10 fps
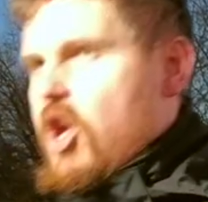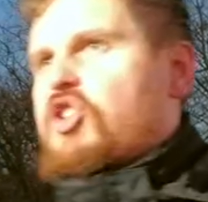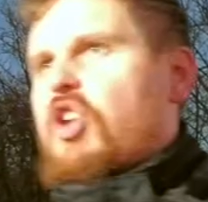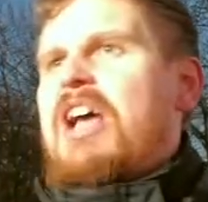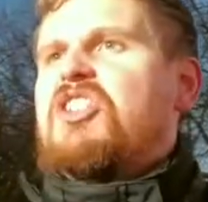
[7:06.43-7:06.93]

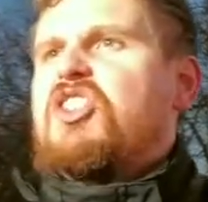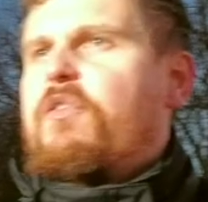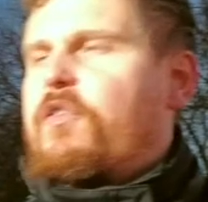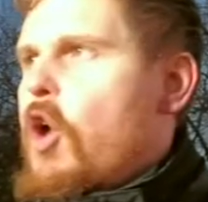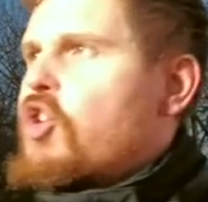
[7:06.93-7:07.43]
So that's the
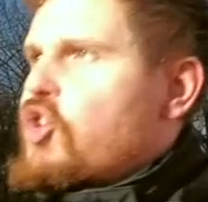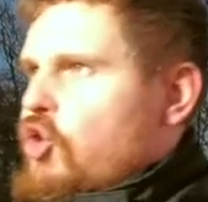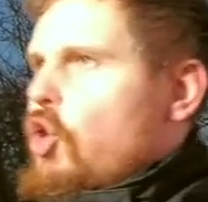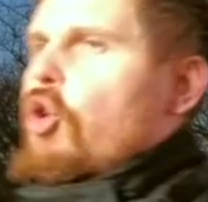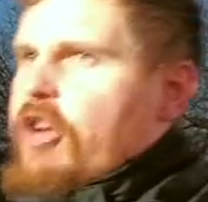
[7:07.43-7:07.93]
first
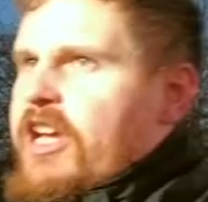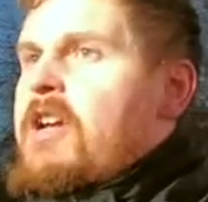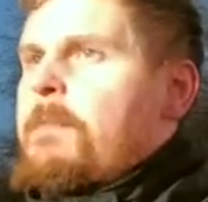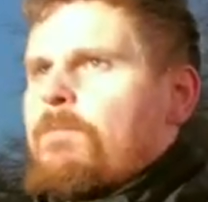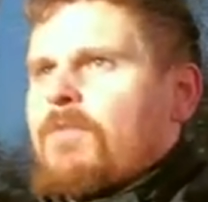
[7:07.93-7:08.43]
story,
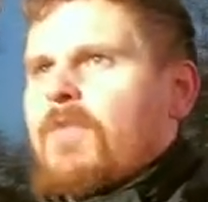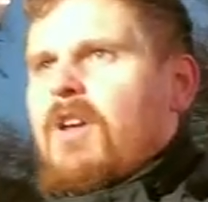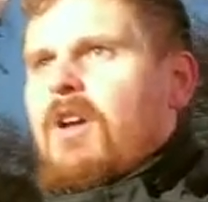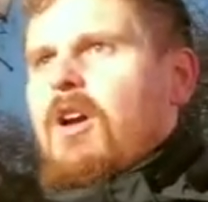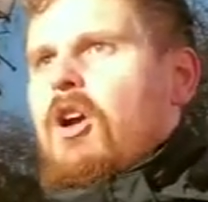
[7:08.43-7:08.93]

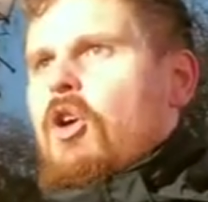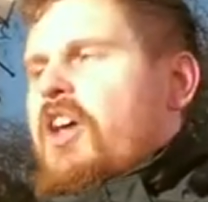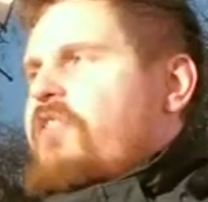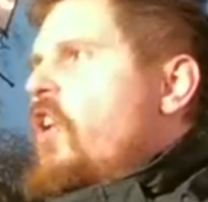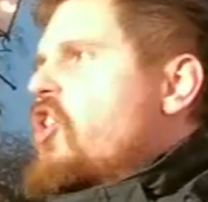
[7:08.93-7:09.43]

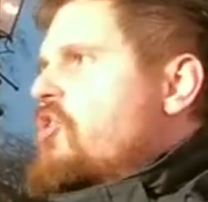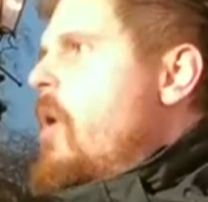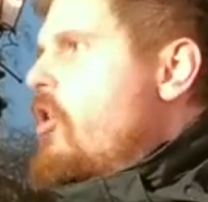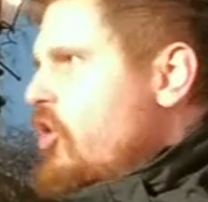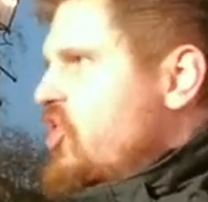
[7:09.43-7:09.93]
the first
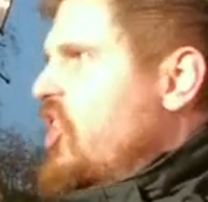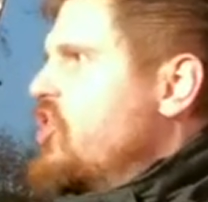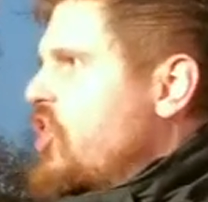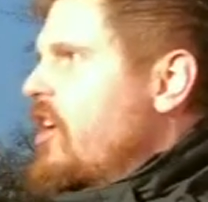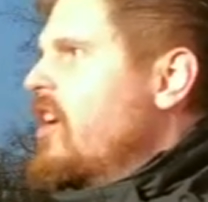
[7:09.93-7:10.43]
moral
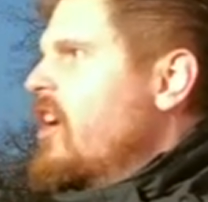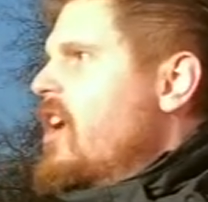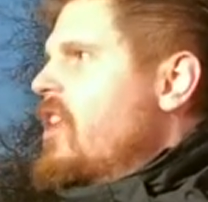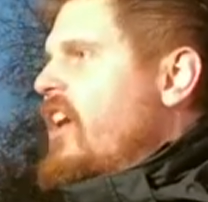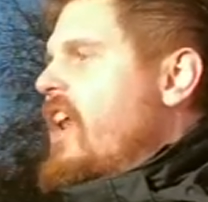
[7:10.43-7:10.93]
teaching
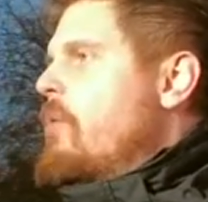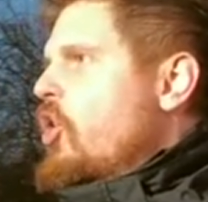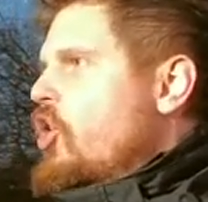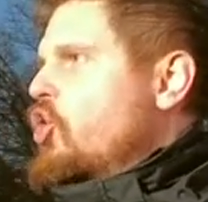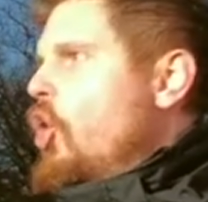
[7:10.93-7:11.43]
that I
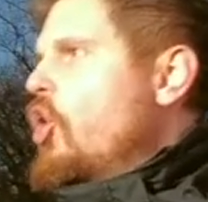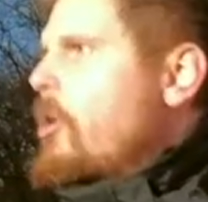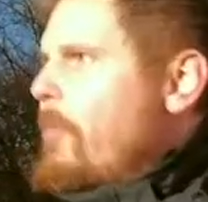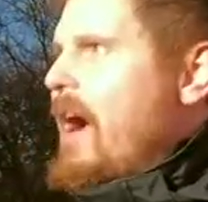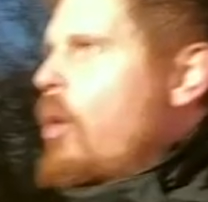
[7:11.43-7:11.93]
want to talk
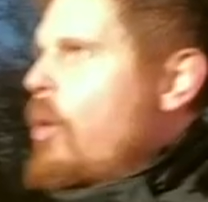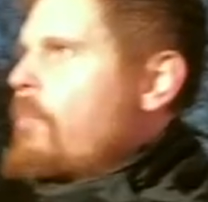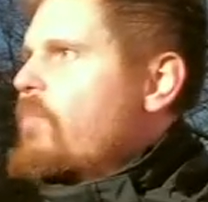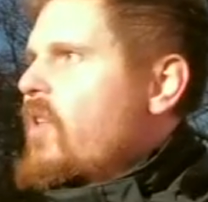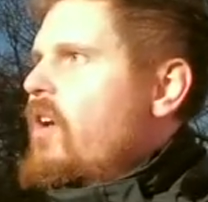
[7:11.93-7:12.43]
about
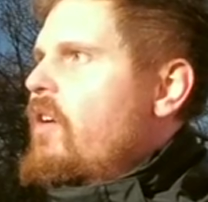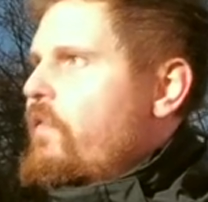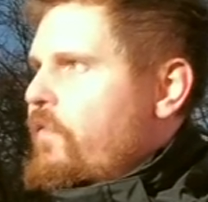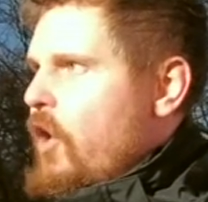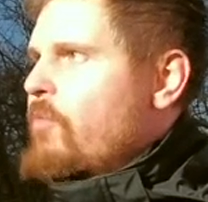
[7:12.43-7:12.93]

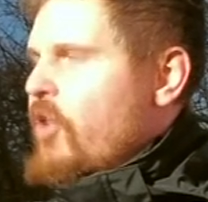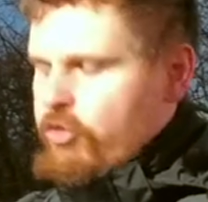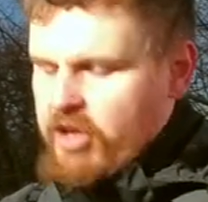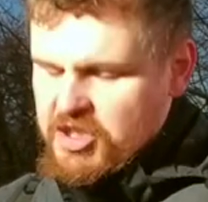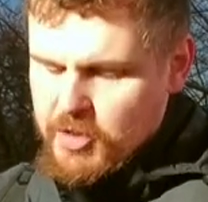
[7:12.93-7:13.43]
from the
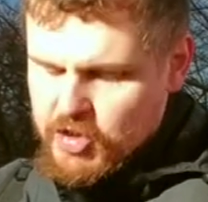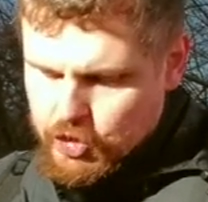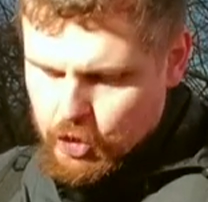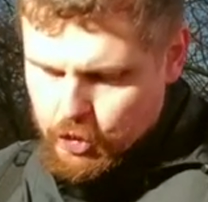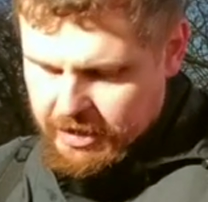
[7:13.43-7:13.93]
Christmas
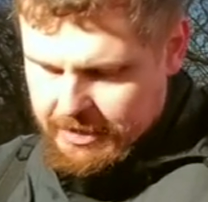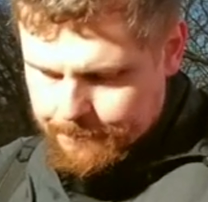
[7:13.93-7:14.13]
story.